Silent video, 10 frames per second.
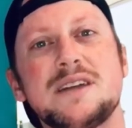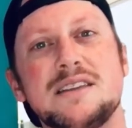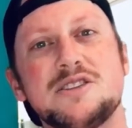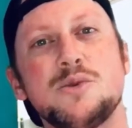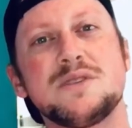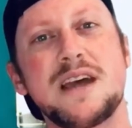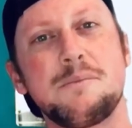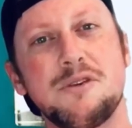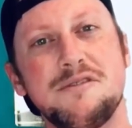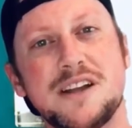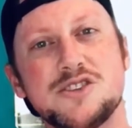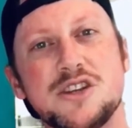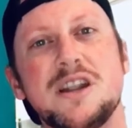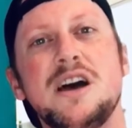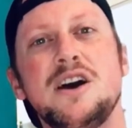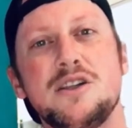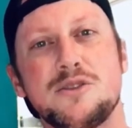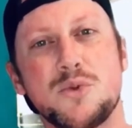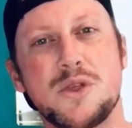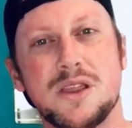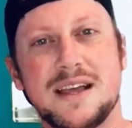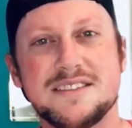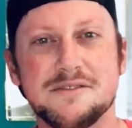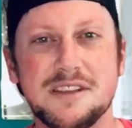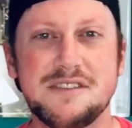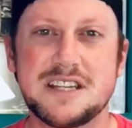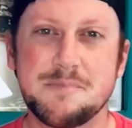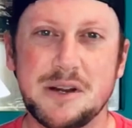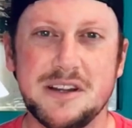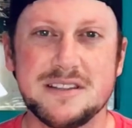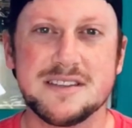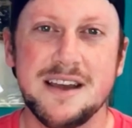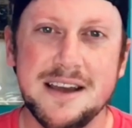on suicide prevention through the lens of lived experience.